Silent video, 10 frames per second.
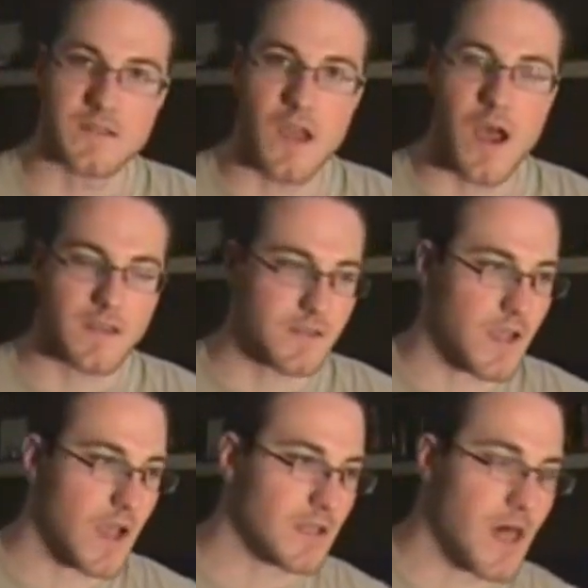It's
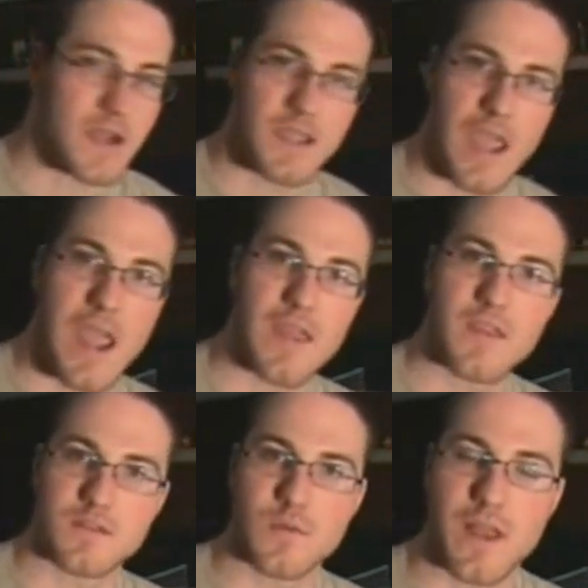not uh, a lot of
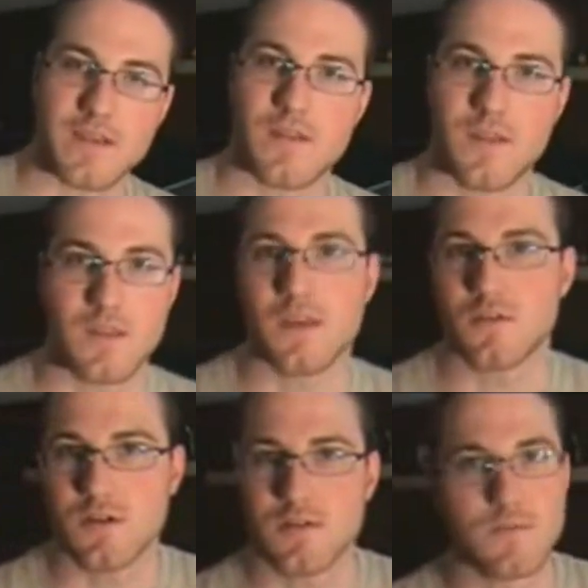atheists would like to
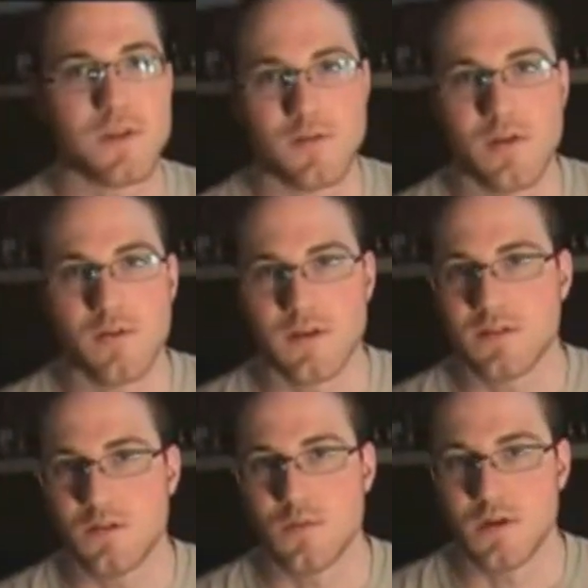think that you're just really,
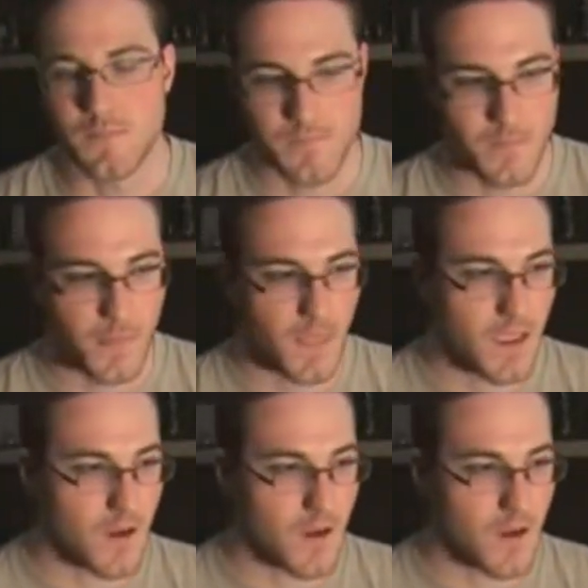really, really stupid.